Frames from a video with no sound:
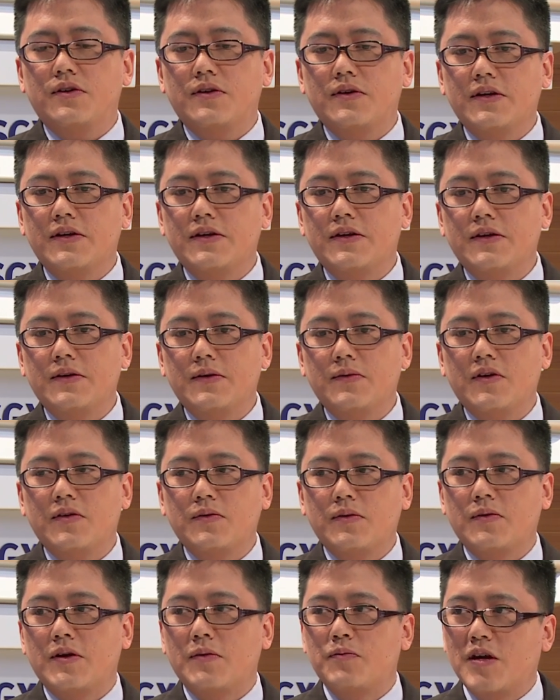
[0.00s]

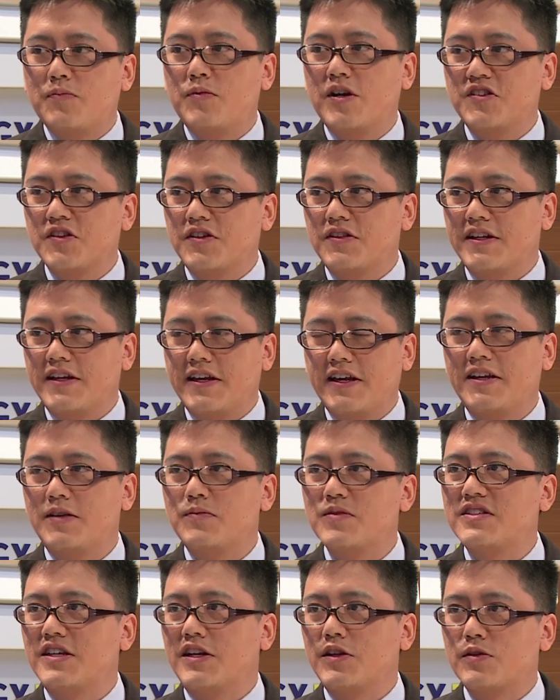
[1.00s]
particularly
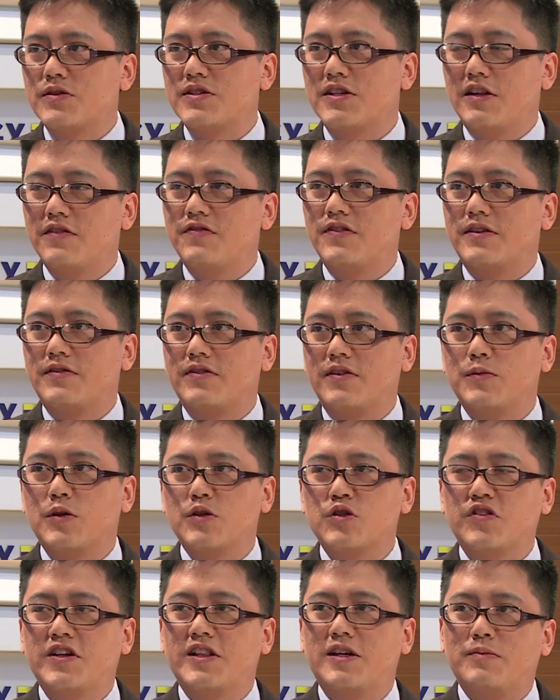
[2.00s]
AMC and yourself from
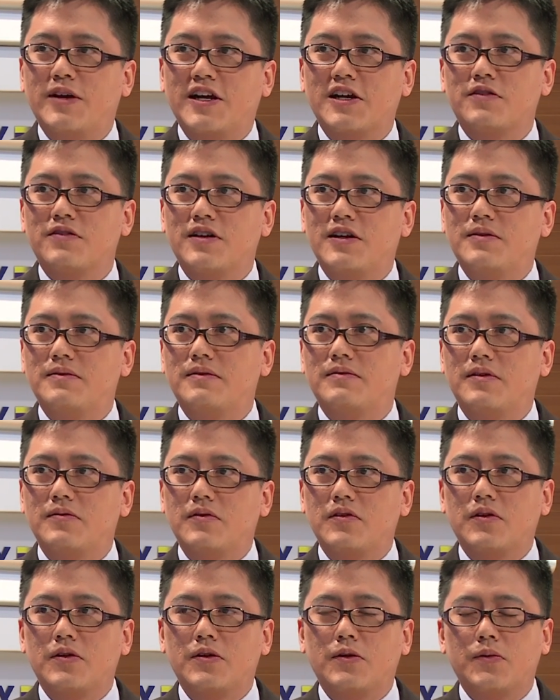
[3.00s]
Australian background,
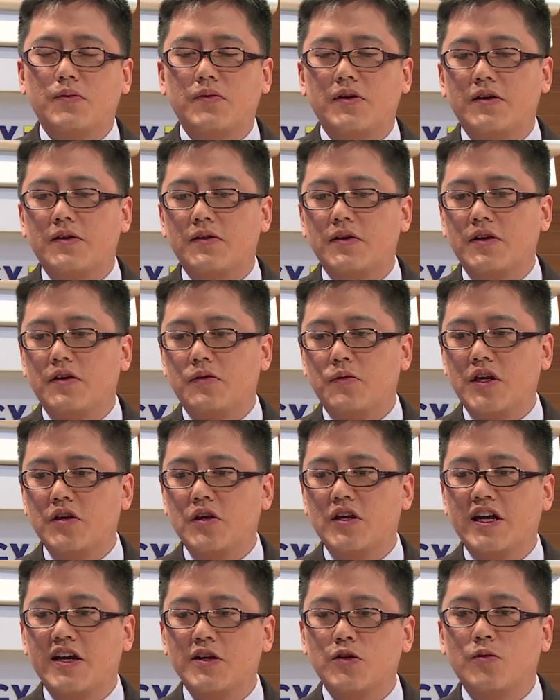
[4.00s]
you know,
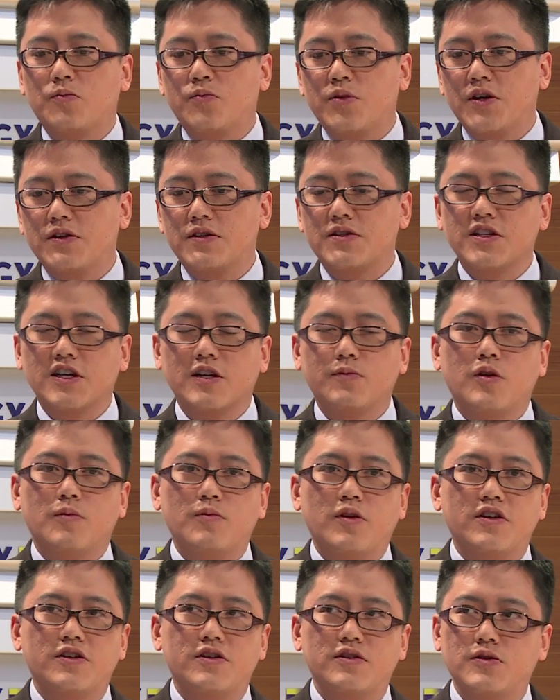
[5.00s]
you can't compare the Singapore
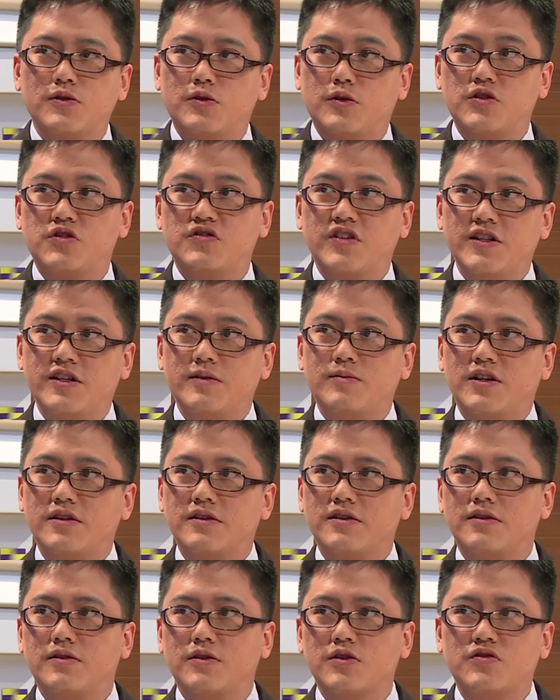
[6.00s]
market to the Australian
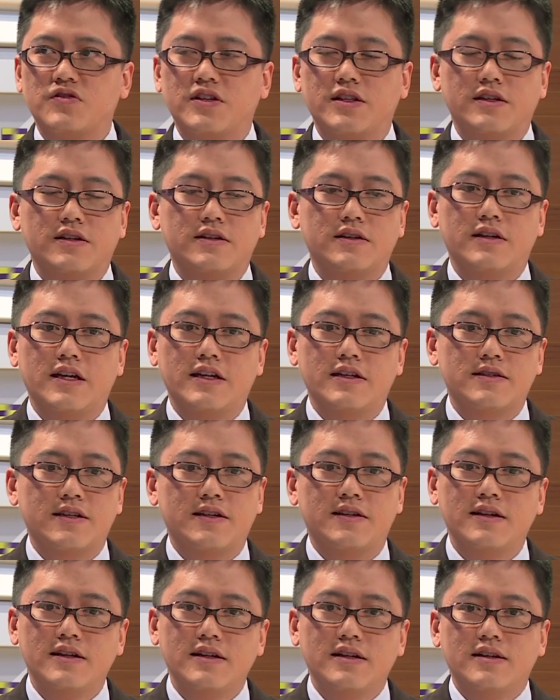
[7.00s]
market. Mm-hmm. Australia has
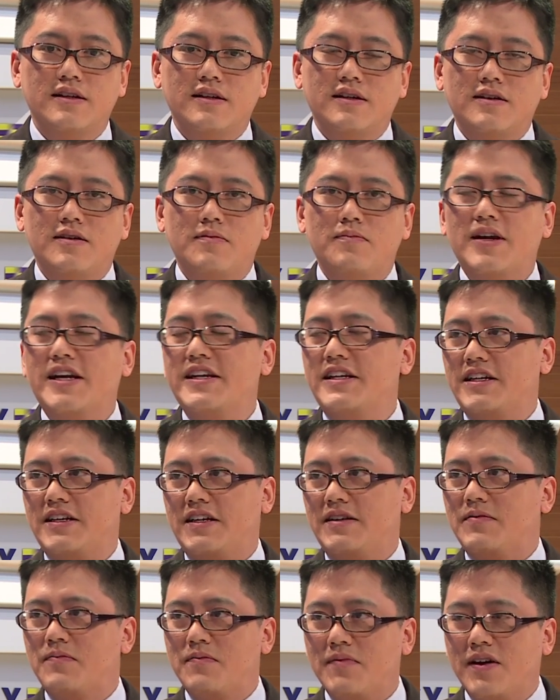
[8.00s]
had many